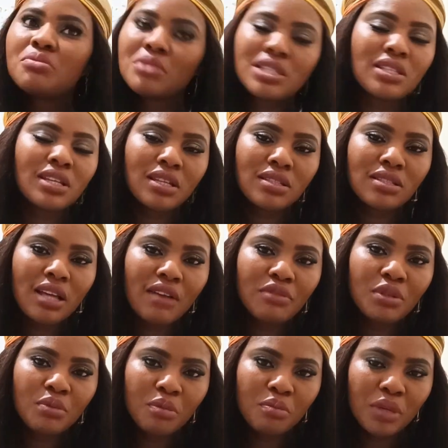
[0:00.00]
mistakes
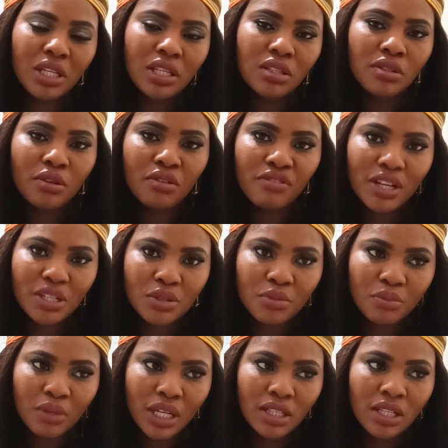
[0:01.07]
have you been making in your
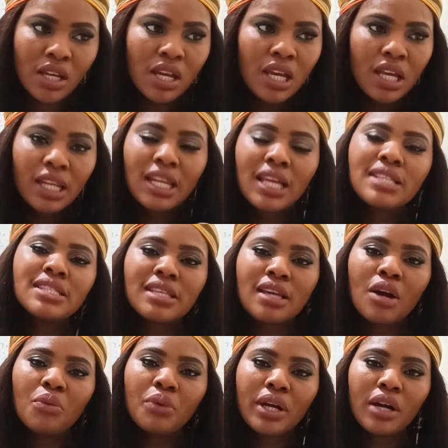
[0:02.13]
fashion brand. Let's
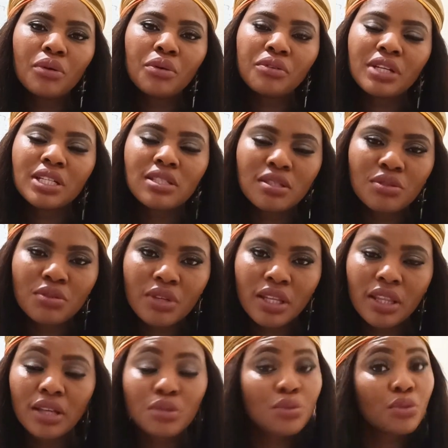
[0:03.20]
see how we can correct it
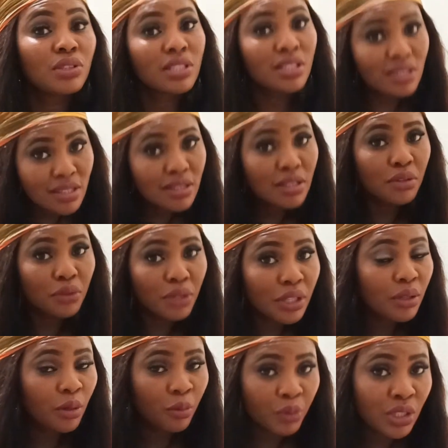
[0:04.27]
together. So this is a
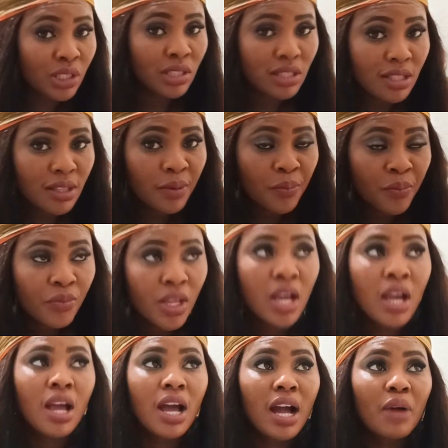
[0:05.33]
growing community
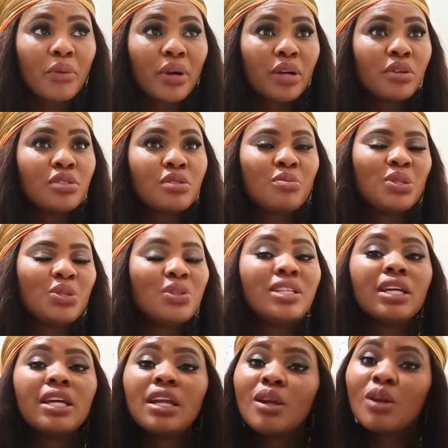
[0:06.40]
and we are going to be
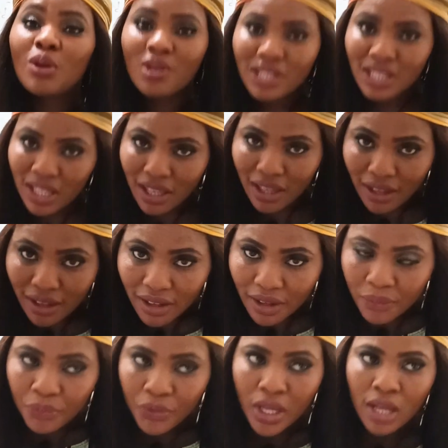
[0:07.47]
doing a lot here.
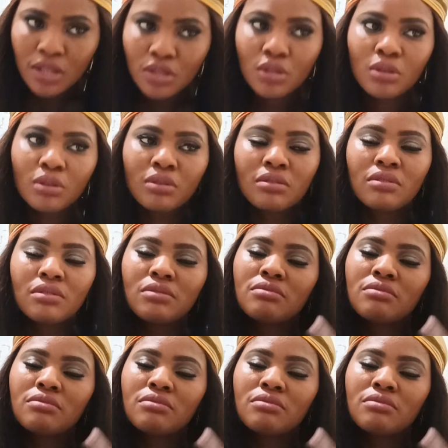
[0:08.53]
So